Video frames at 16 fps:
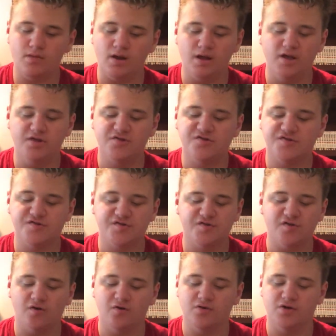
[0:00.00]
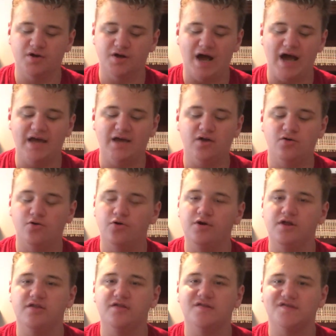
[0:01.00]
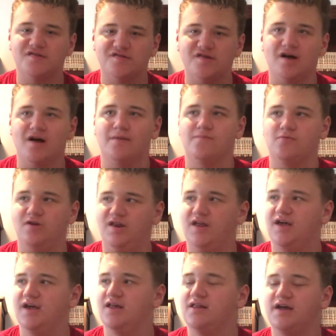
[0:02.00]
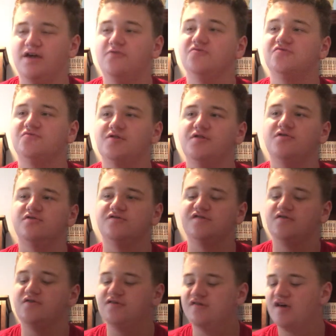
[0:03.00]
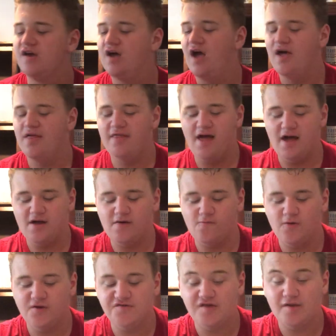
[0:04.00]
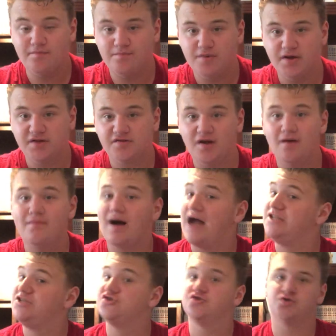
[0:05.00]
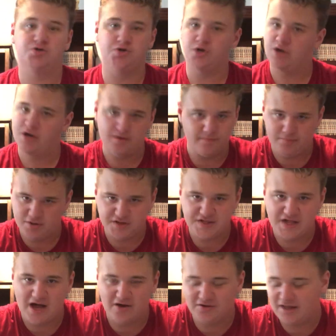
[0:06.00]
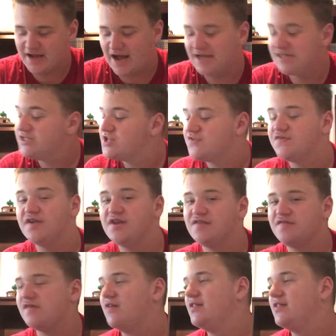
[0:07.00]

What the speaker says: It's so good. I couldn't stop reading it. Like, it was one of those series that once I picked up, I just couldn't put down. Like, I just didn't.